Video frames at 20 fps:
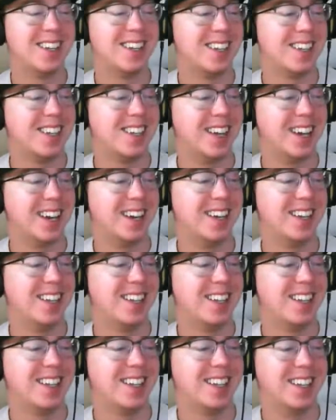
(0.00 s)
Yeah.
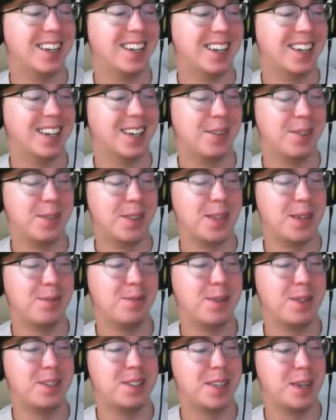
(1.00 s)
I'm
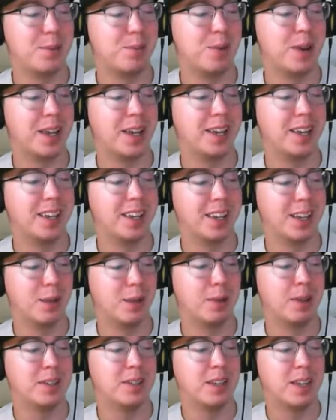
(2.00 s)
the same way. I'm
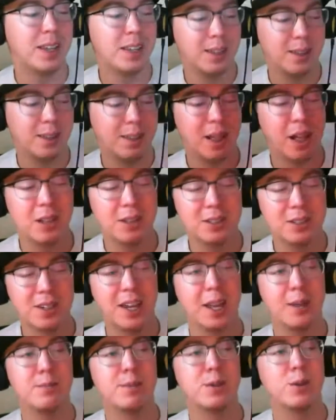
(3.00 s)
excited.
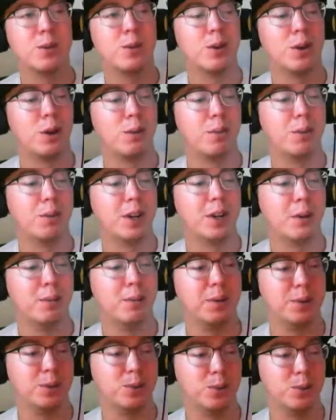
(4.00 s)
All-Star game's cool, home run
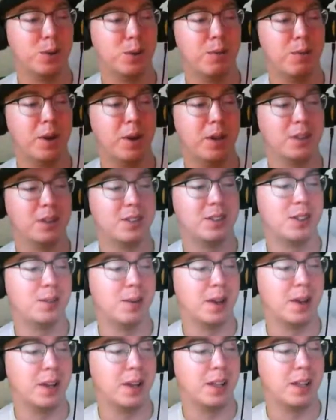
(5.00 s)
derby's cool, but also
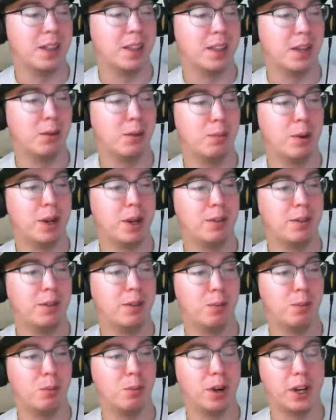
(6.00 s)
a little break
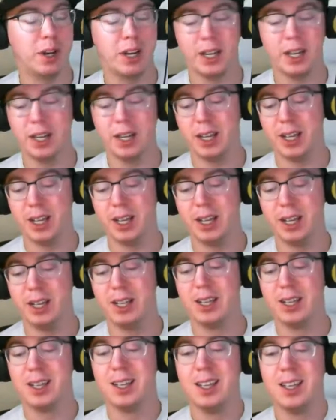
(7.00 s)
from work. And
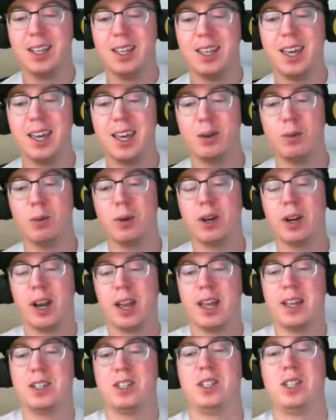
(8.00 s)
yeah, we're gonna
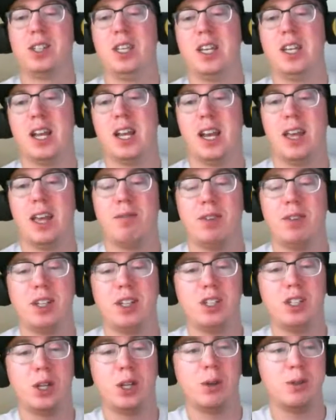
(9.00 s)
actually not have any
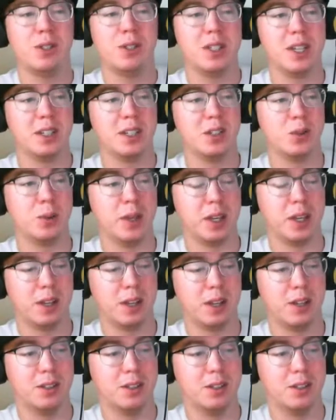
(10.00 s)
shows next week.
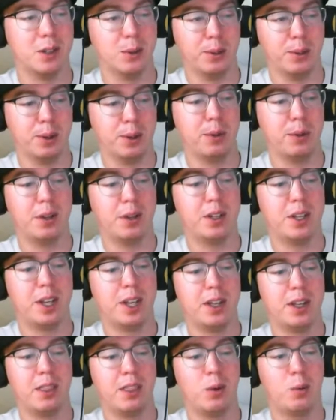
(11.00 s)
Also, we're
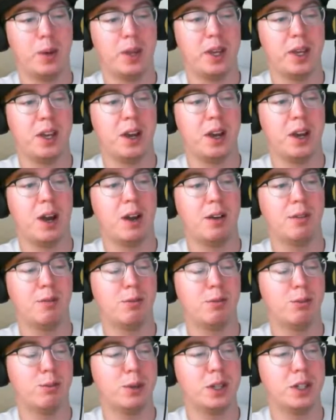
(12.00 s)
taking the week
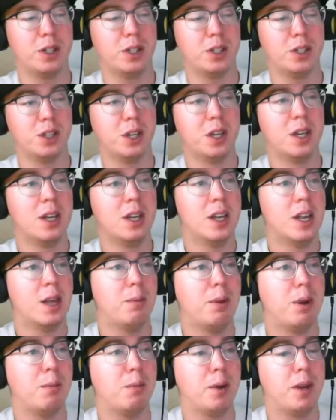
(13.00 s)
off, which
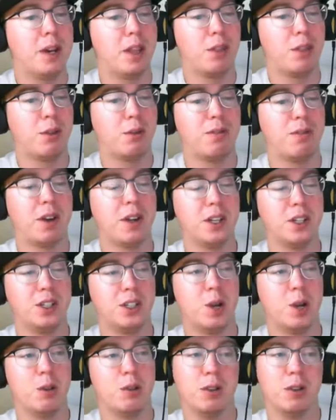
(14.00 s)
a Monday through Friday
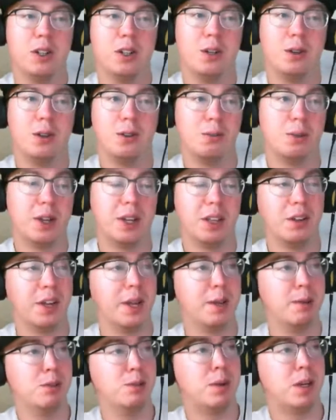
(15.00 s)
show. There are no
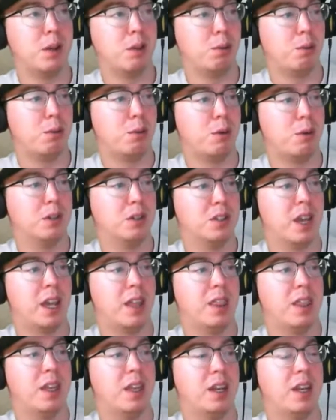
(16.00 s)
regular games Monday through
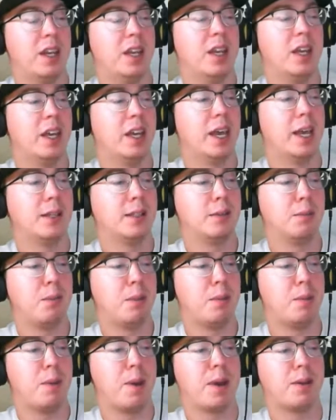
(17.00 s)
Thursday, and then games
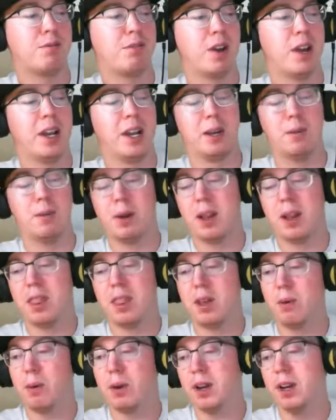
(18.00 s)
will be back Friday. But I
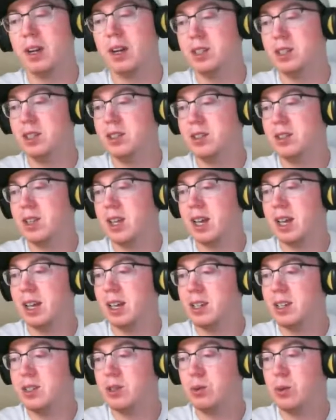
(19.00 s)
think we're gonna just
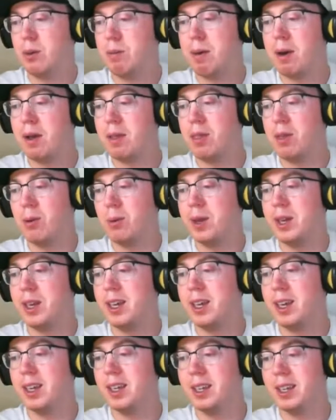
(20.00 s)
sweep out the
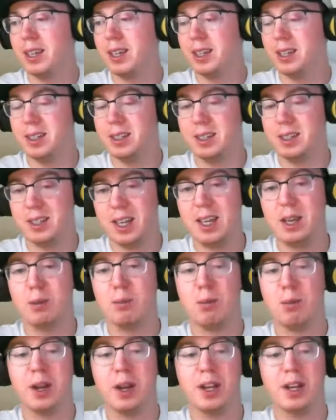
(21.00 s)
week and take a
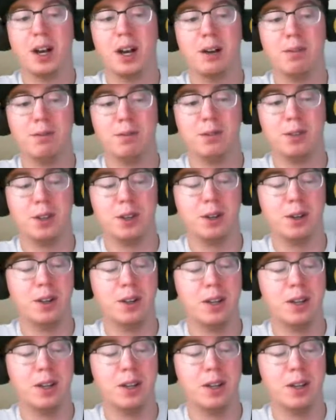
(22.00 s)
break off. So